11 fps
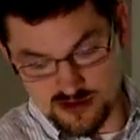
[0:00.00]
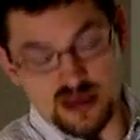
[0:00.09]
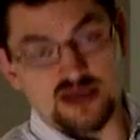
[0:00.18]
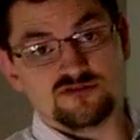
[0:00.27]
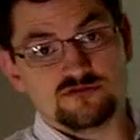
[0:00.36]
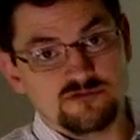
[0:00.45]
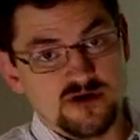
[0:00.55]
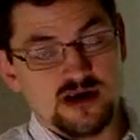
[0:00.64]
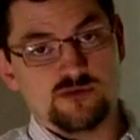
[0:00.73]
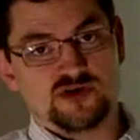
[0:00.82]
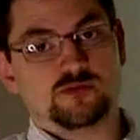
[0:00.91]
It's
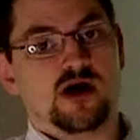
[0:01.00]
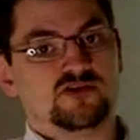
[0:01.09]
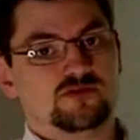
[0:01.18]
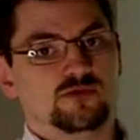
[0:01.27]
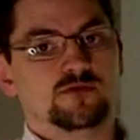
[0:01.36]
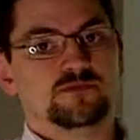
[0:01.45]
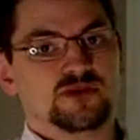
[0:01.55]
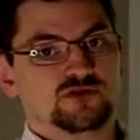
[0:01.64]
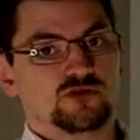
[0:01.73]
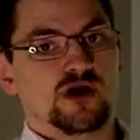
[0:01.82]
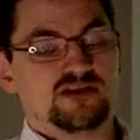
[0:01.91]
very much possible
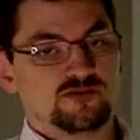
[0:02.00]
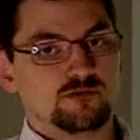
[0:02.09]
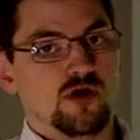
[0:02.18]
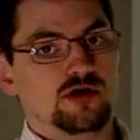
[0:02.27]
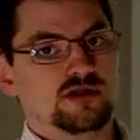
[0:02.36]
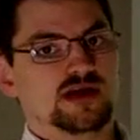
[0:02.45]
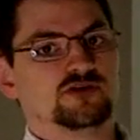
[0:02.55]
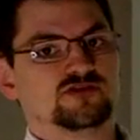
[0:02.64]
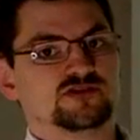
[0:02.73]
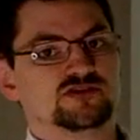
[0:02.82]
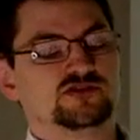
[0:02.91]
to write small
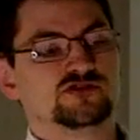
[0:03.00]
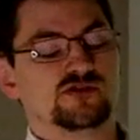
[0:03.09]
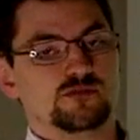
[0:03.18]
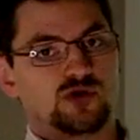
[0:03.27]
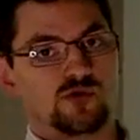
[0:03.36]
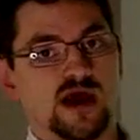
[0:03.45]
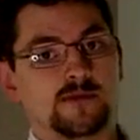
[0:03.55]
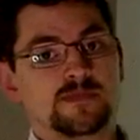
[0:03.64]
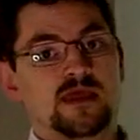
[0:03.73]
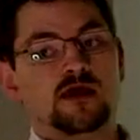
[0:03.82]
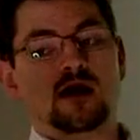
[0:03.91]
letters and to do them in a way.
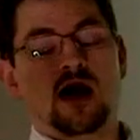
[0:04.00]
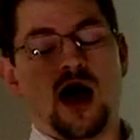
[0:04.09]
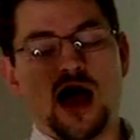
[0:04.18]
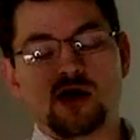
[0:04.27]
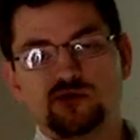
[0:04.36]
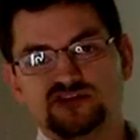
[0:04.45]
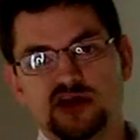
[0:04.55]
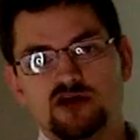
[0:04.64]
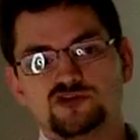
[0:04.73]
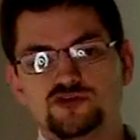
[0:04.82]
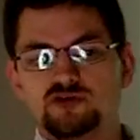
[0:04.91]
I would
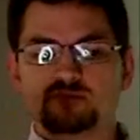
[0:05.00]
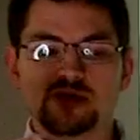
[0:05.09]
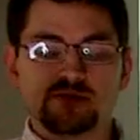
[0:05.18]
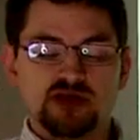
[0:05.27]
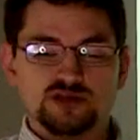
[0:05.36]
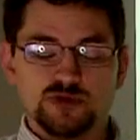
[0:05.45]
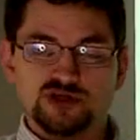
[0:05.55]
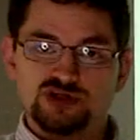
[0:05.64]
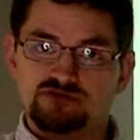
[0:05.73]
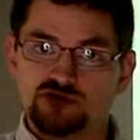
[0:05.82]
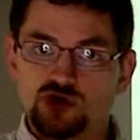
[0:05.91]
challenge you, maybe
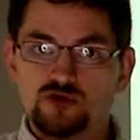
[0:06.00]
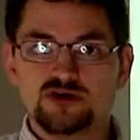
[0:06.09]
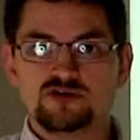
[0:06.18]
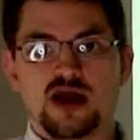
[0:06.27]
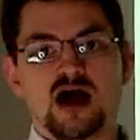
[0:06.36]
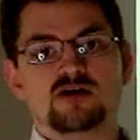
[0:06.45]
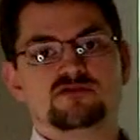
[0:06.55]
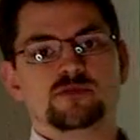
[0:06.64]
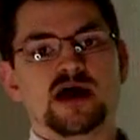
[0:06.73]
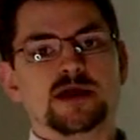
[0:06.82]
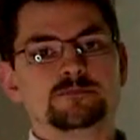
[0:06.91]
especially if you know another
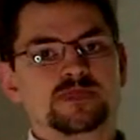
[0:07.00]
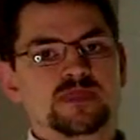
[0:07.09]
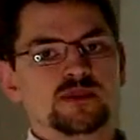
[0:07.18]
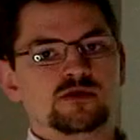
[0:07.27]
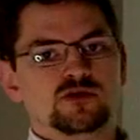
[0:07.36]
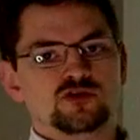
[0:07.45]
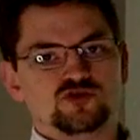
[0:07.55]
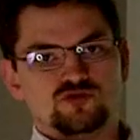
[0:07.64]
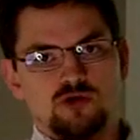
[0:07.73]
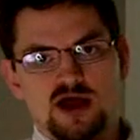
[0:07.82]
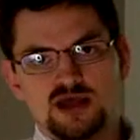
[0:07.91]
alphabet,
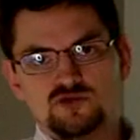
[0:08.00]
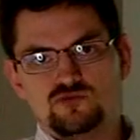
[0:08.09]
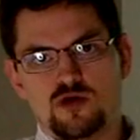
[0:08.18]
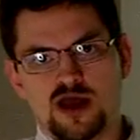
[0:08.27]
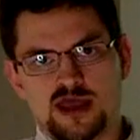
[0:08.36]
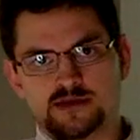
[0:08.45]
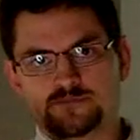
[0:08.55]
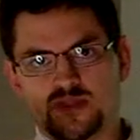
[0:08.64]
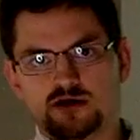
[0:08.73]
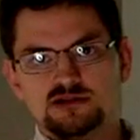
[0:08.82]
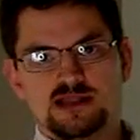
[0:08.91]
try and write
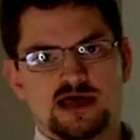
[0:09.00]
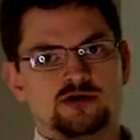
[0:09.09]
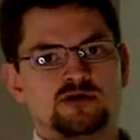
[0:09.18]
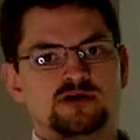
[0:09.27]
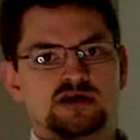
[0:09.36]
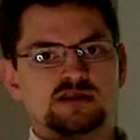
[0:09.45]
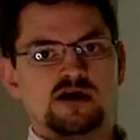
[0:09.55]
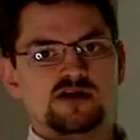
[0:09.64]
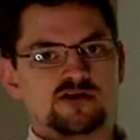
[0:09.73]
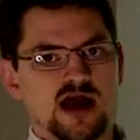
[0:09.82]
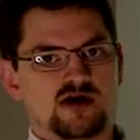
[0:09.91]
a letter in the
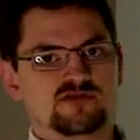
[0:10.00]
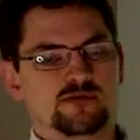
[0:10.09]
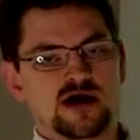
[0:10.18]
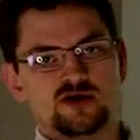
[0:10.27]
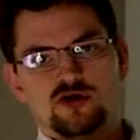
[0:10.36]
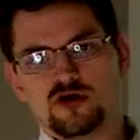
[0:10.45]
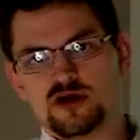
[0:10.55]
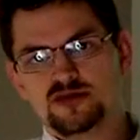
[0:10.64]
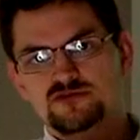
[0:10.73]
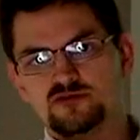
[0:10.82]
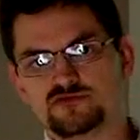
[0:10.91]
other alphabet, or
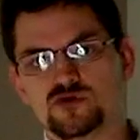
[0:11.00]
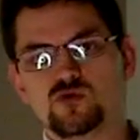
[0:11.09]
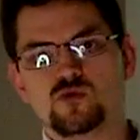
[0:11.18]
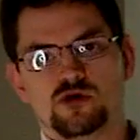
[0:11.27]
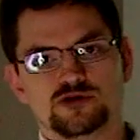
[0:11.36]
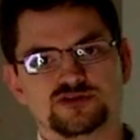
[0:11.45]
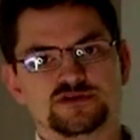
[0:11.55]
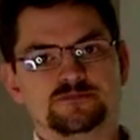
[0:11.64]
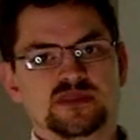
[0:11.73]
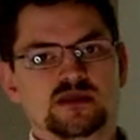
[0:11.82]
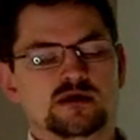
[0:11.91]
even a few
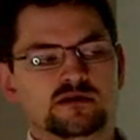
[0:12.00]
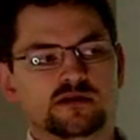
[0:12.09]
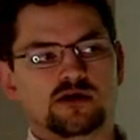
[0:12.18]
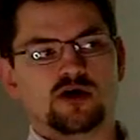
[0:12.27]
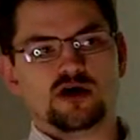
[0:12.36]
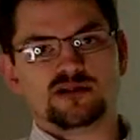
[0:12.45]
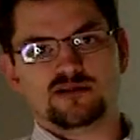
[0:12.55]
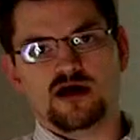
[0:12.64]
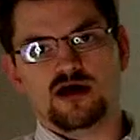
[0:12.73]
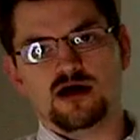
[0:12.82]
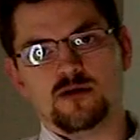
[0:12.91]
words that are
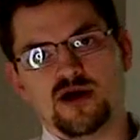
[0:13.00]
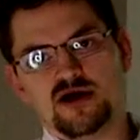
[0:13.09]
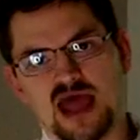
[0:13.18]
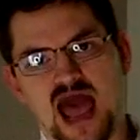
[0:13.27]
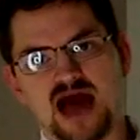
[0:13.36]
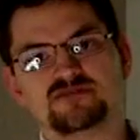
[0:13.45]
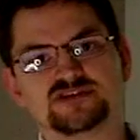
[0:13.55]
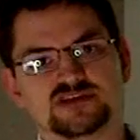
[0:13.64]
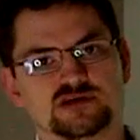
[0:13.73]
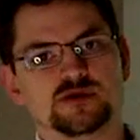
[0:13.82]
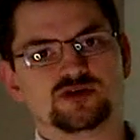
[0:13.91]
about 1/2
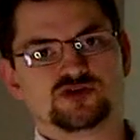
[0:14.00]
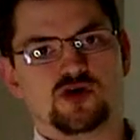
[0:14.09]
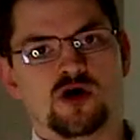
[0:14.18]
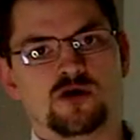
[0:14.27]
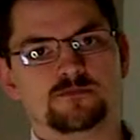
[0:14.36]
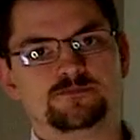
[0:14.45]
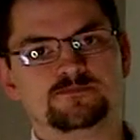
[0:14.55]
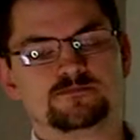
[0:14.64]
centimeter tall.